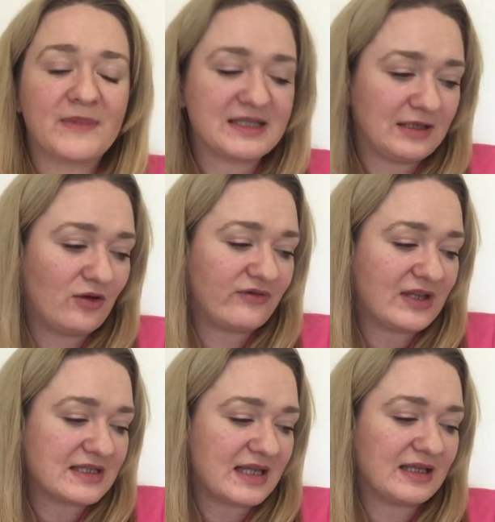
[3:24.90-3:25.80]
there's a lot of
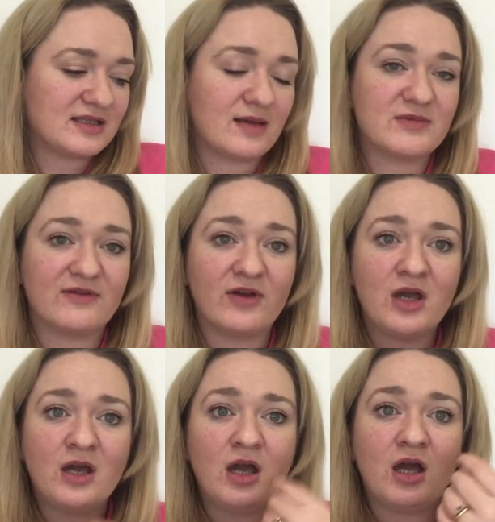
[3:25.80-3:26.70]
things like that in terms of
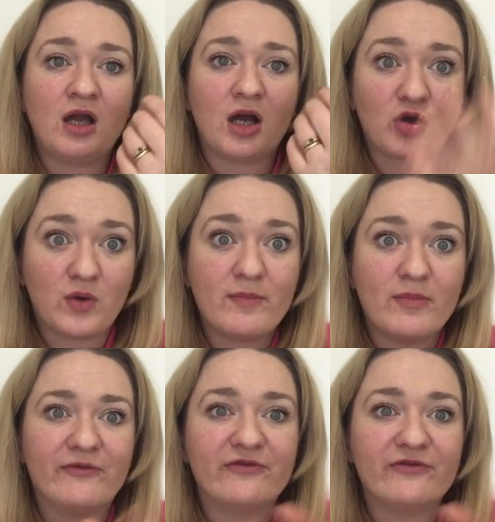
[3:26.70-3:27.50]
equipment